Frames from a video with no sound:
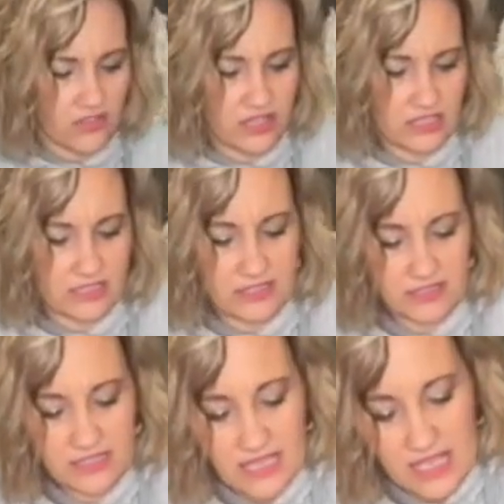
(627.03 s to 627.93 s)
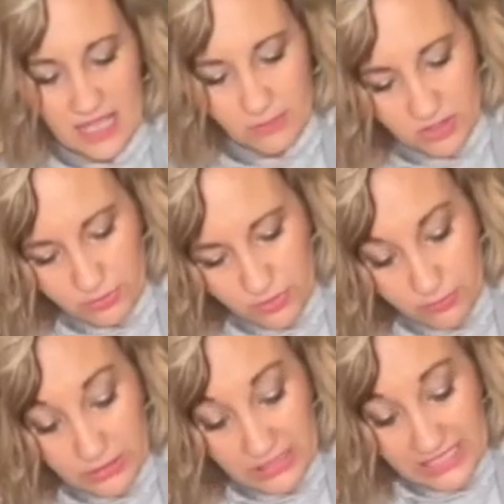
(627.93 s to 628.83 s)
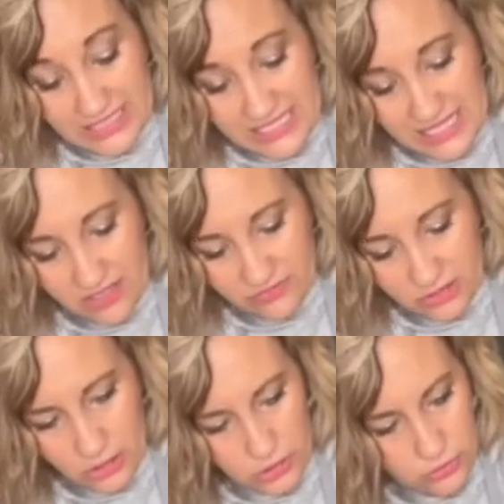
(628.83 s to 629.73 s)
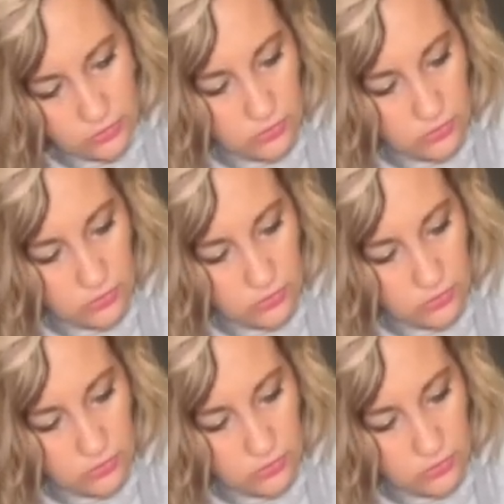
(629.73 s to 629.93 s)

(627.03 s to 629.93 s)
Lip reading: think it is. I'm gonna put plenty of glue.